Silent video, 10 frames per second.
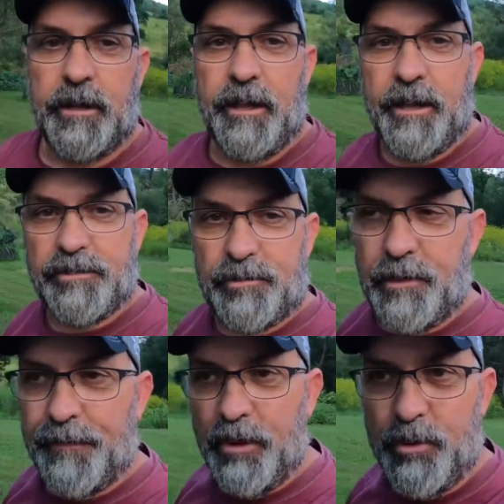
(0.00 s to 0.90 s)
It's
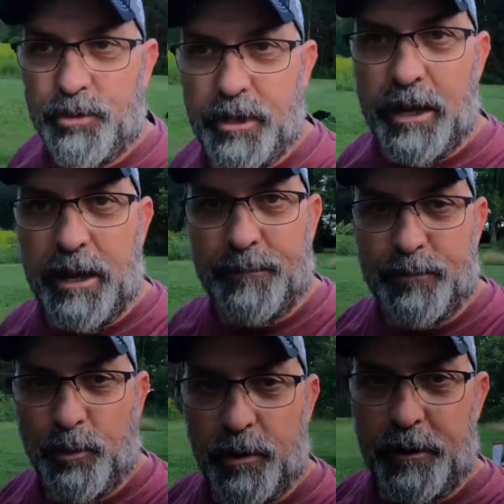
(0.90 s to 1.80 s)
review time,
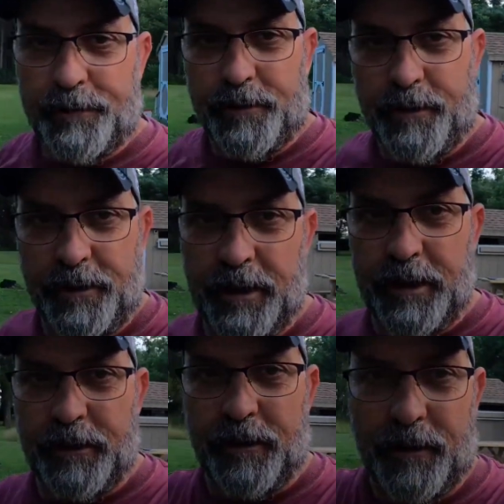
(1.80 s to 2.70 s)

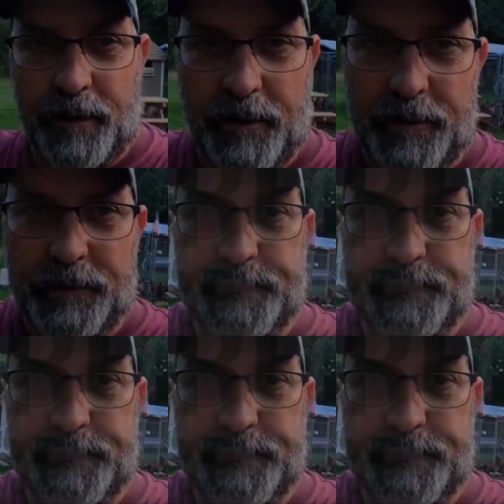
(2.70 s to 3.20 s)
2038R.